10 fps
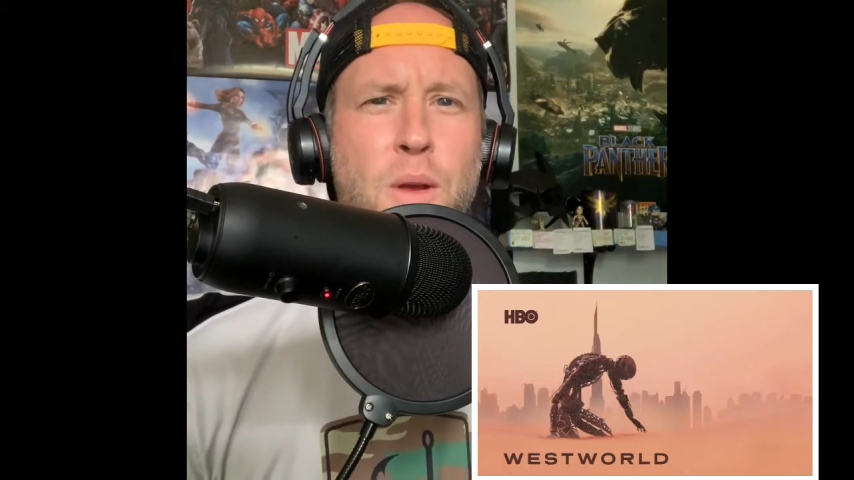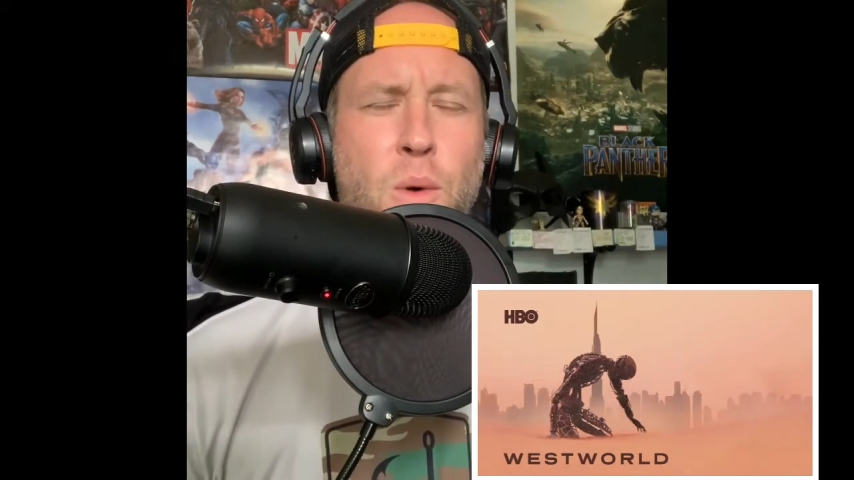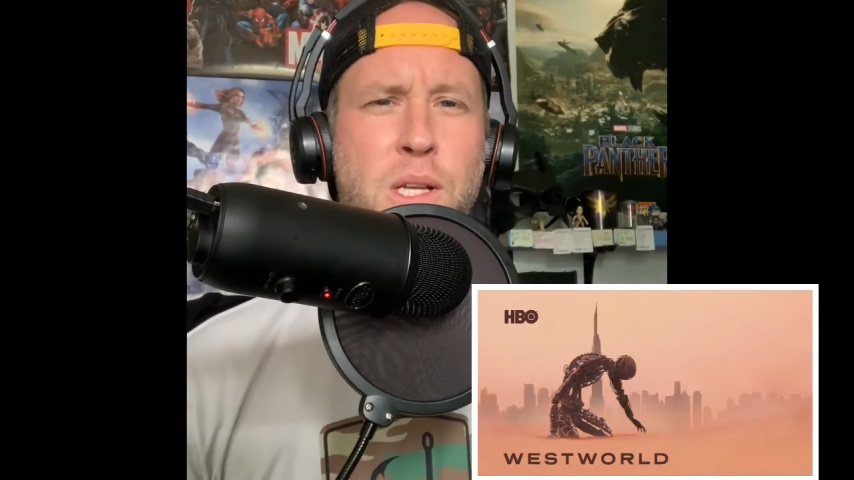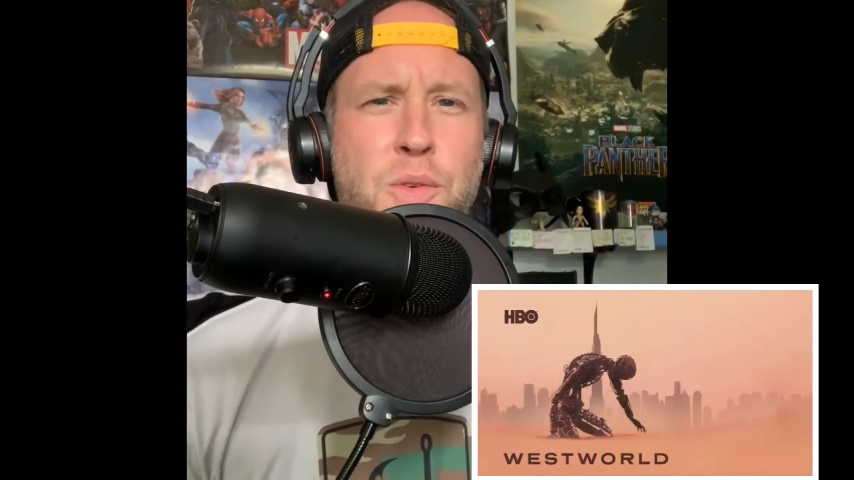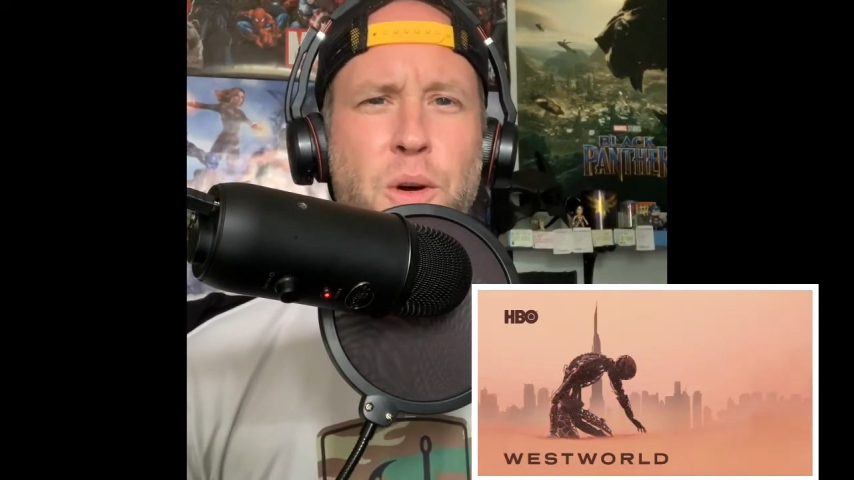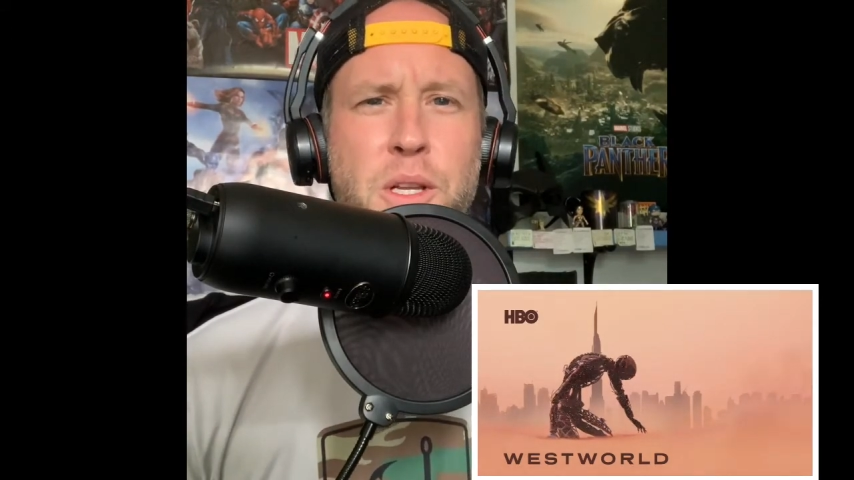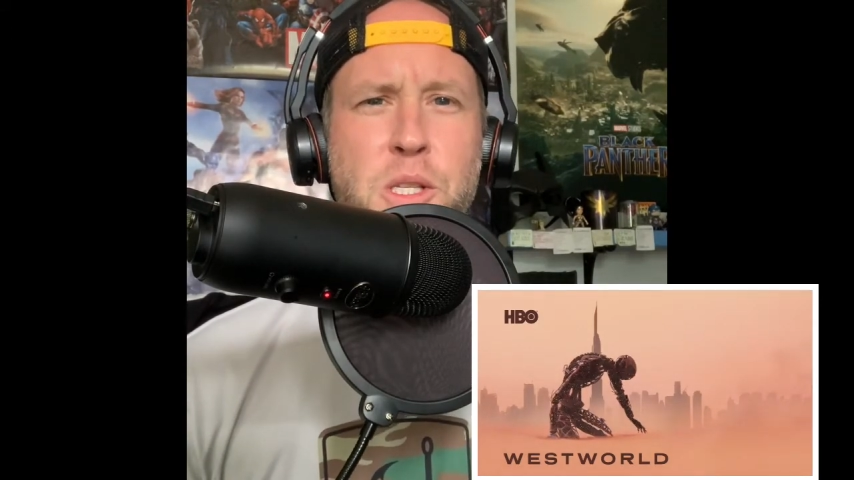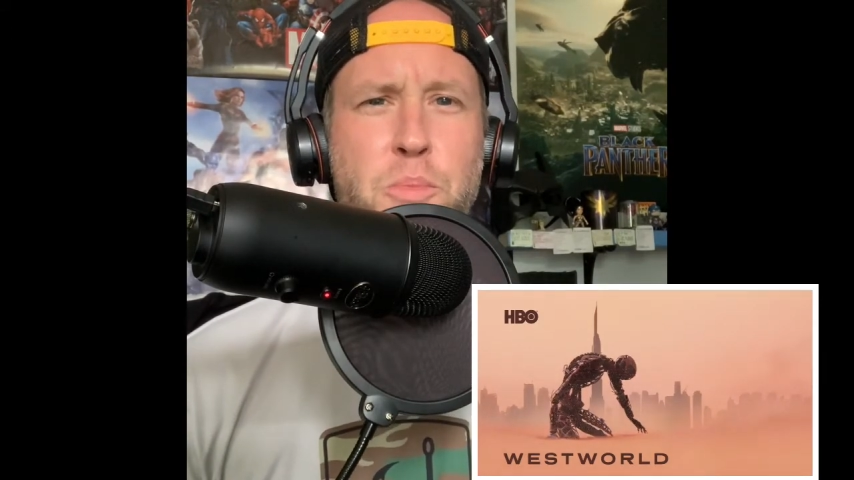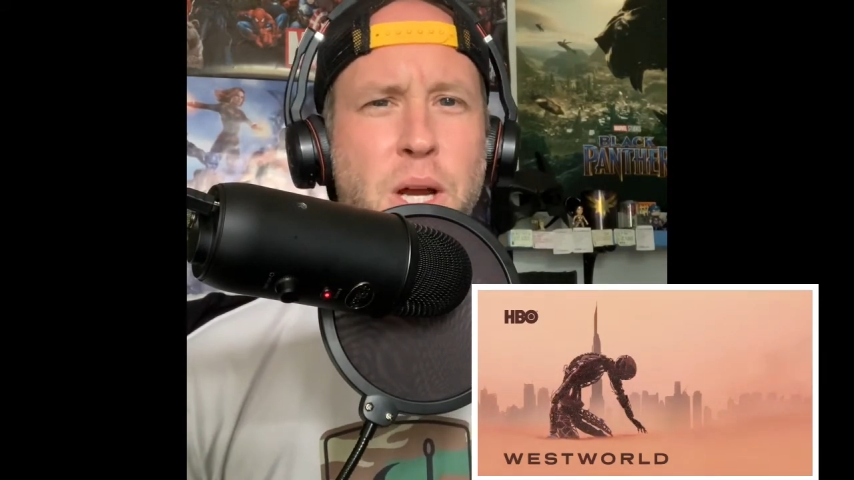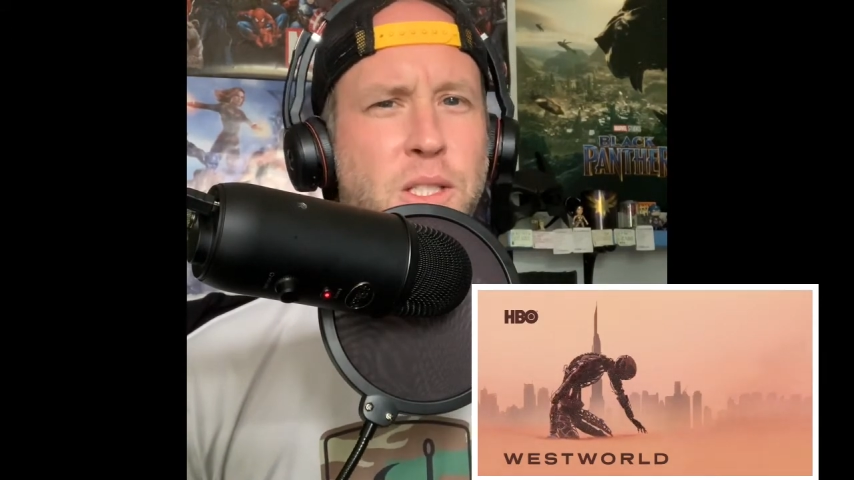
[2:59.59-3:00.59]
Westworld,
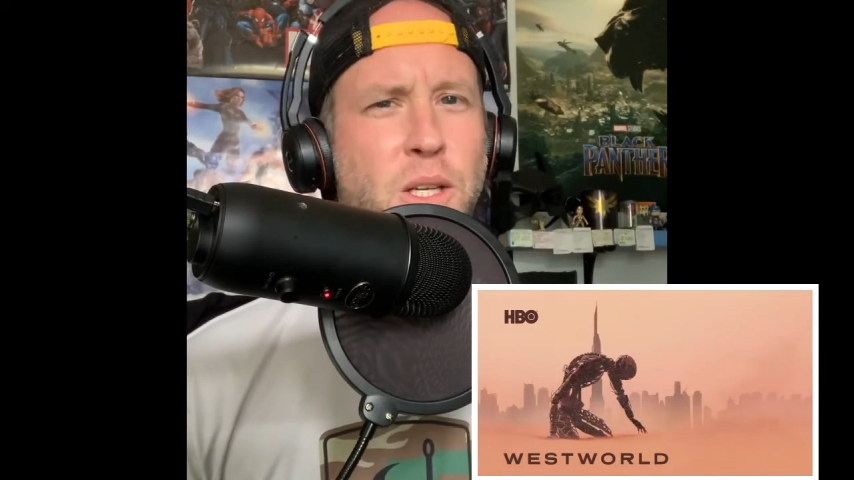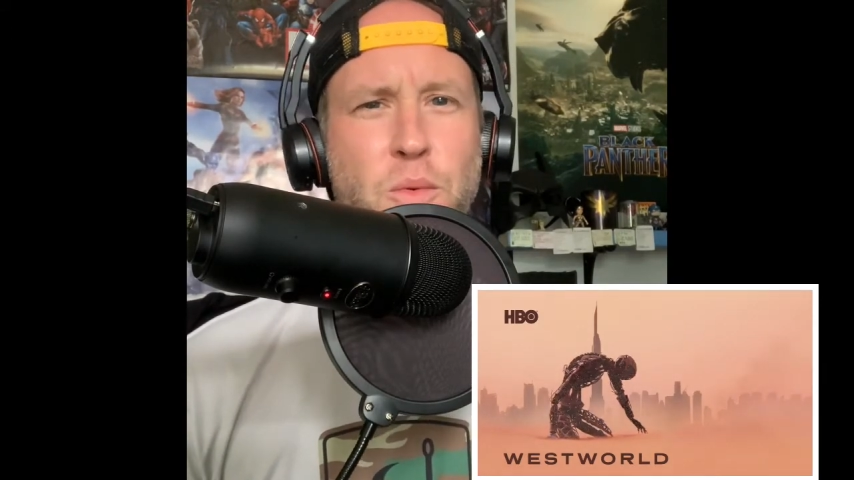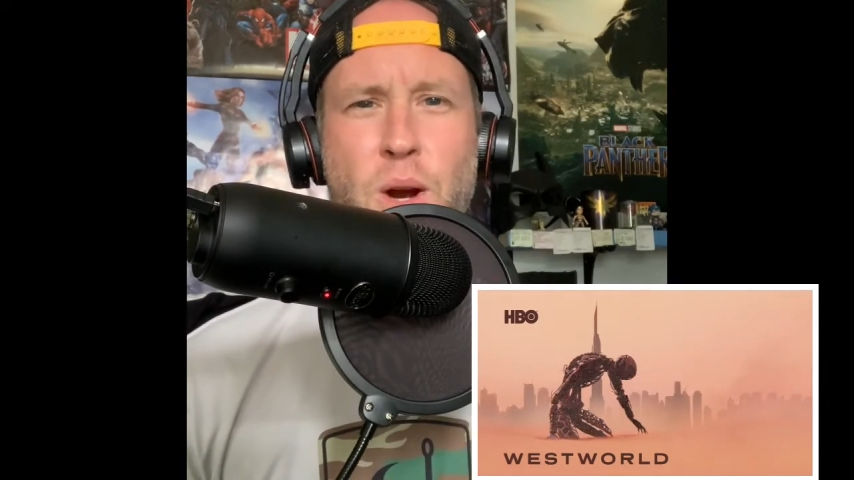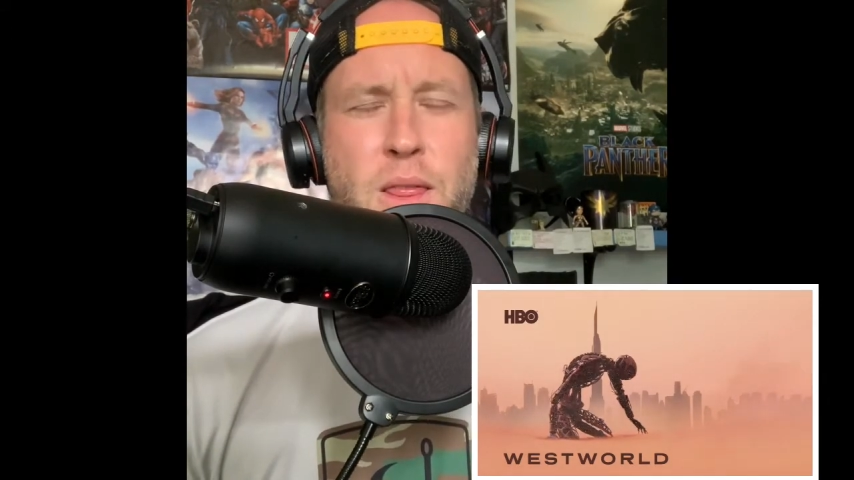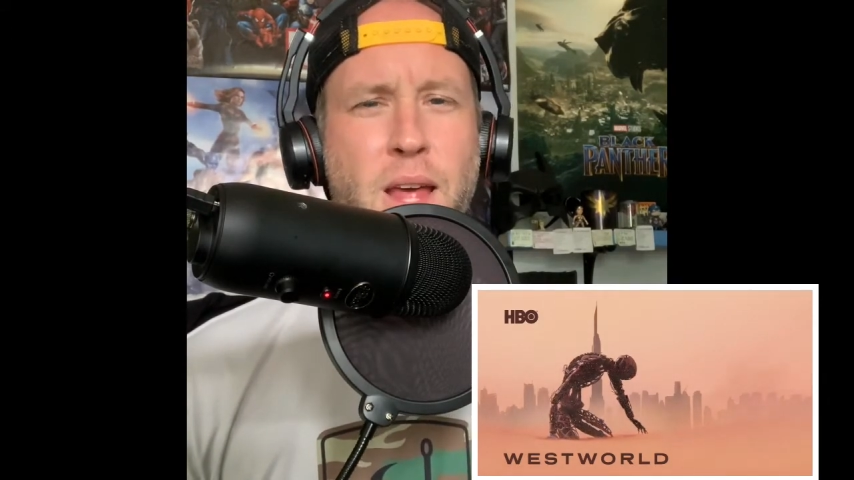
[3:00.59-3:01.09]
especially when